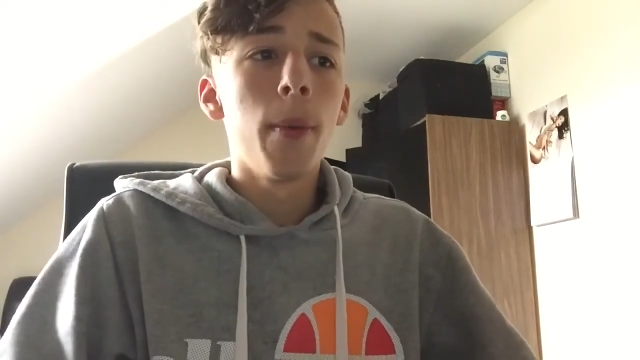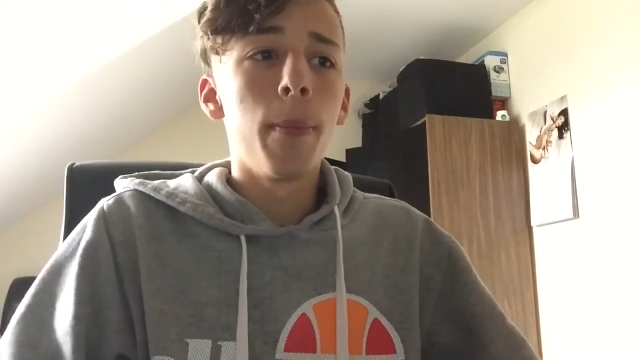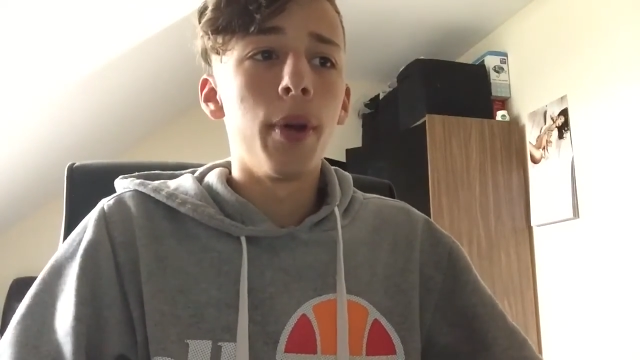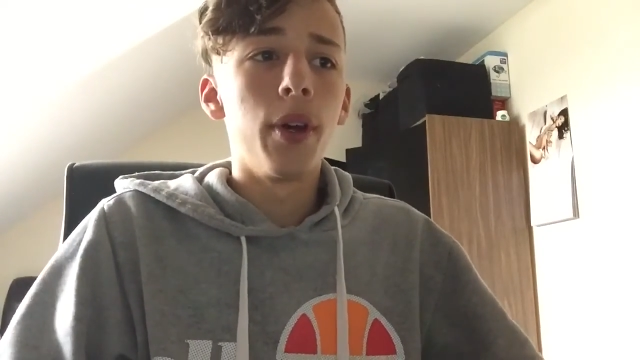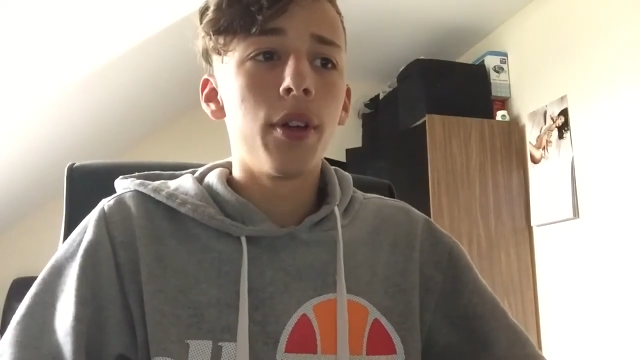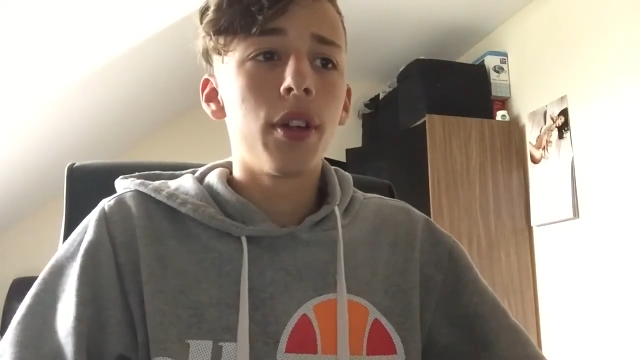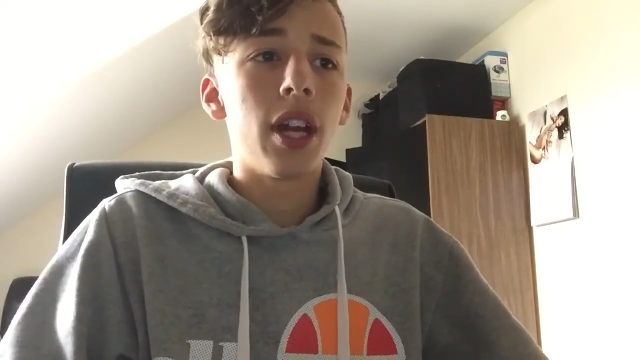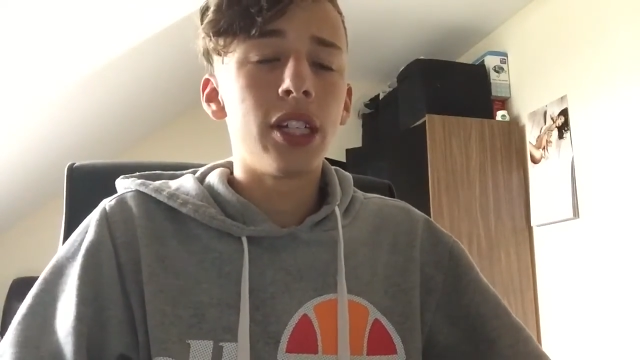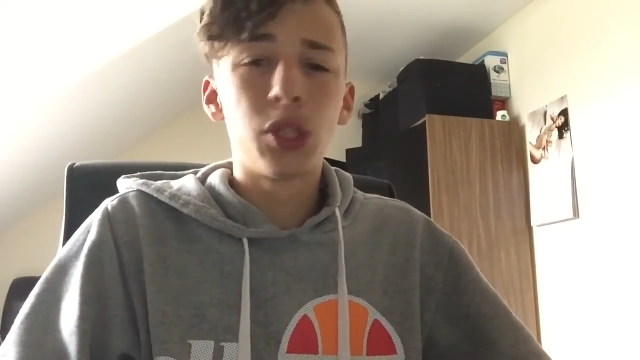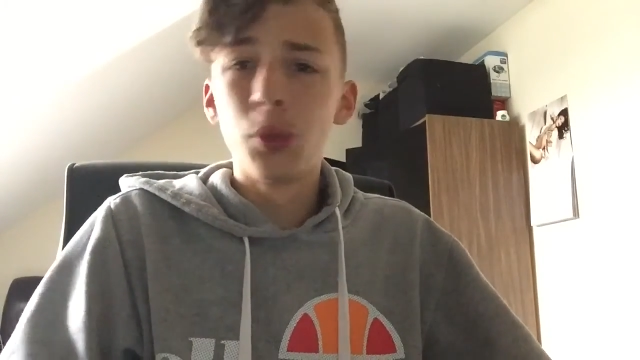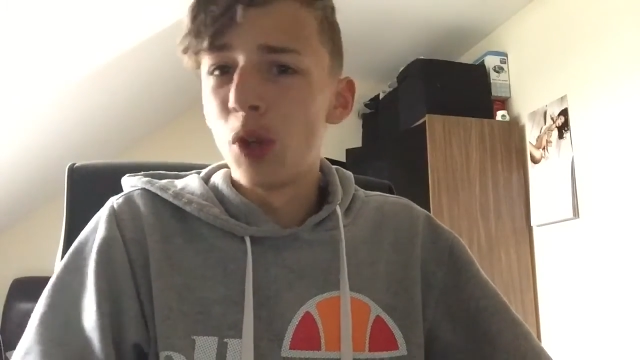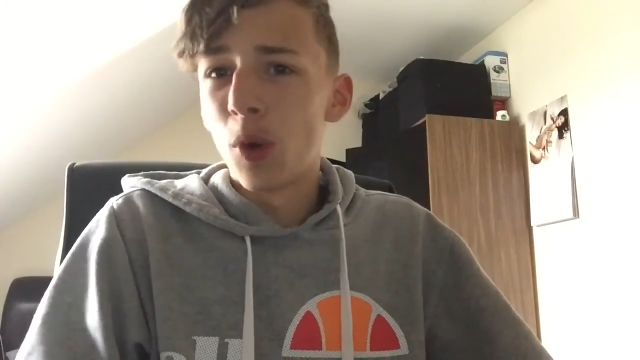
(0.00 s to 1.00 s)
But I
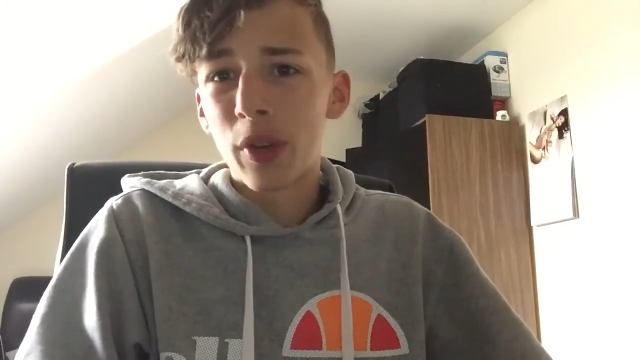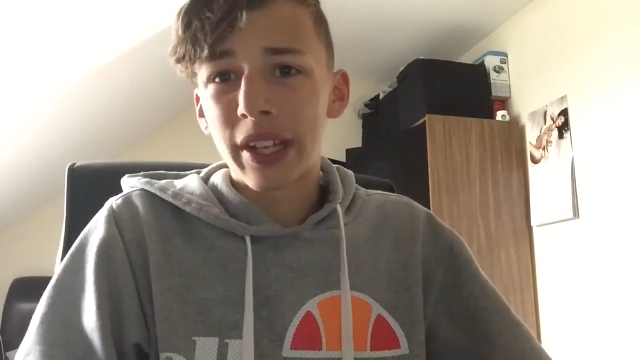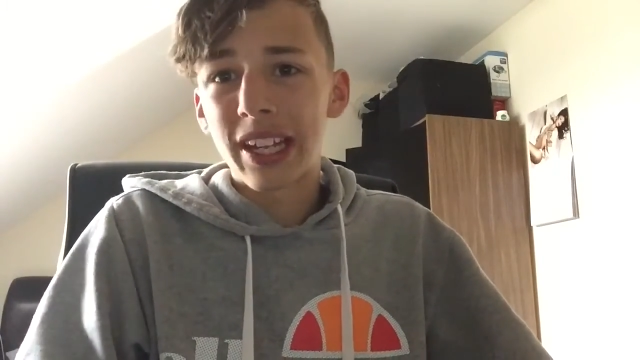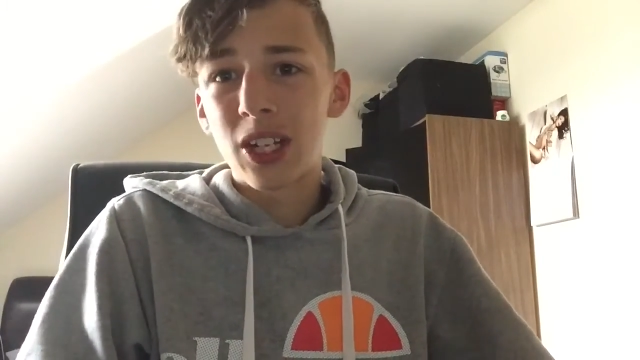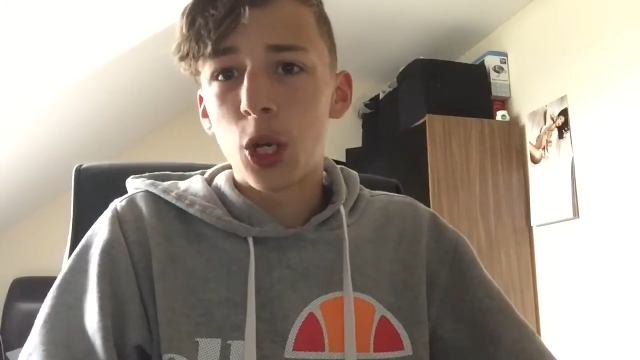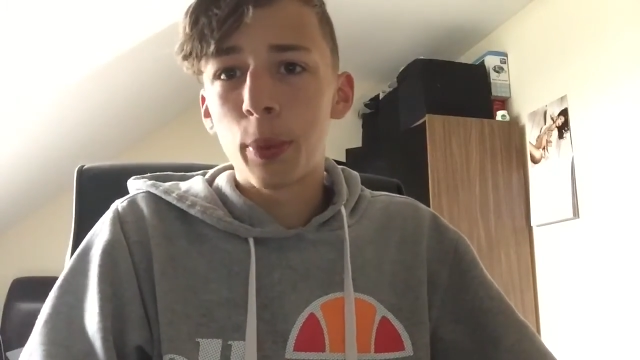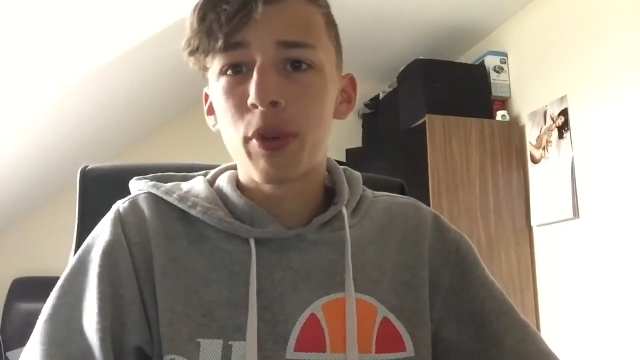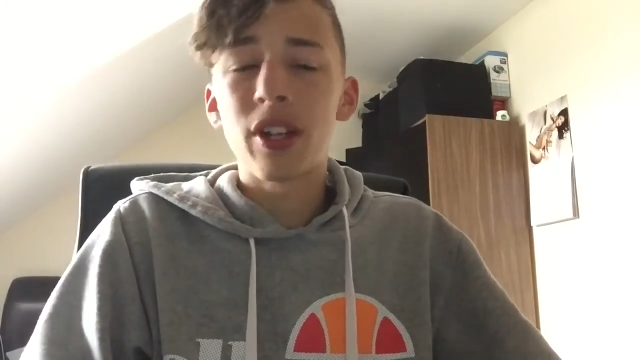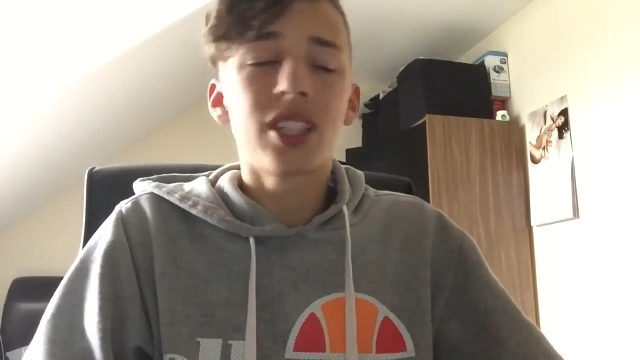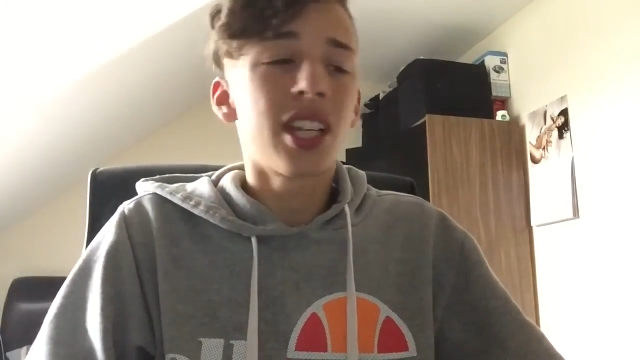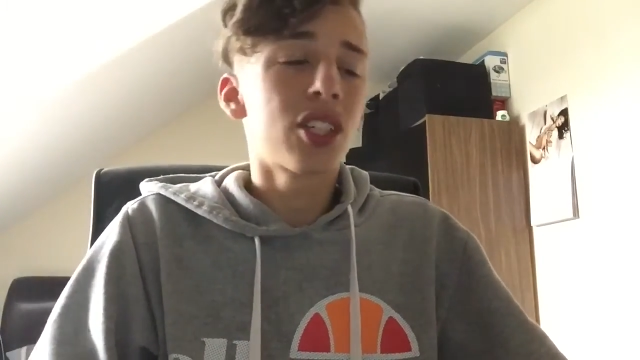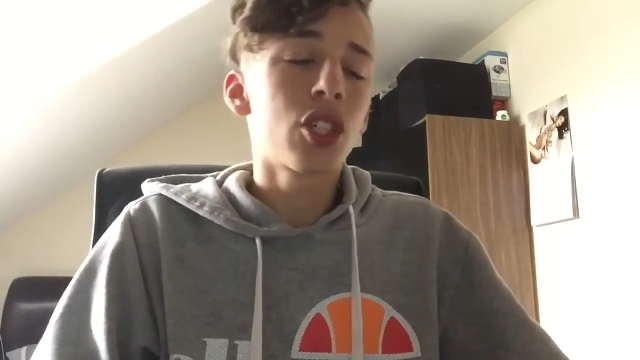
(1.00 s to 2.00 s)
do not want to get copyright
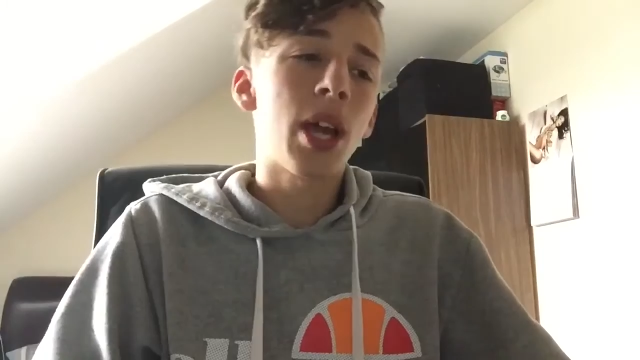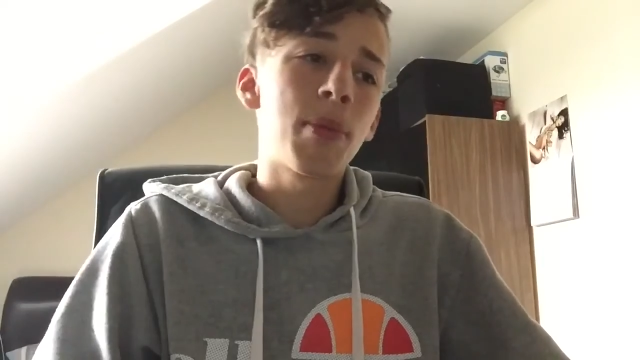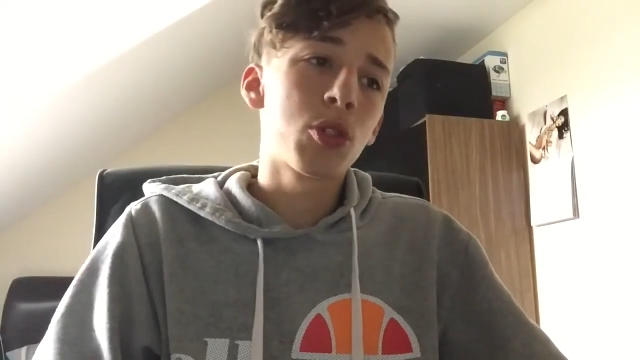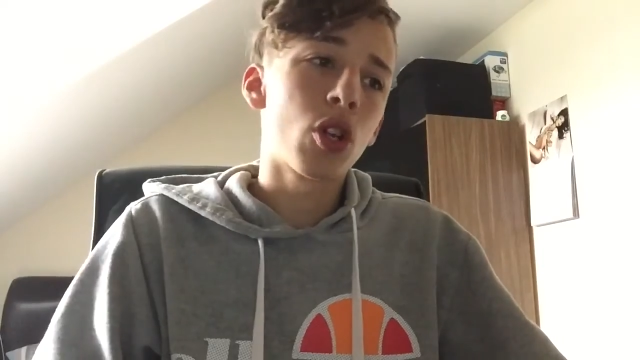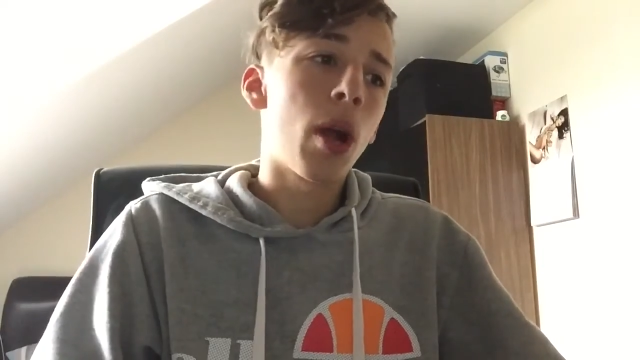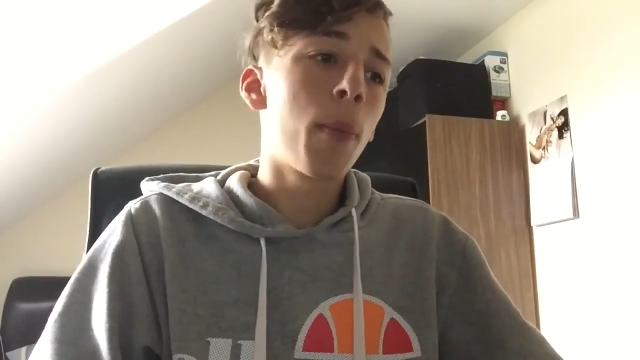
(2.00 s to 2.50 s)
strikes, so I'm sorry.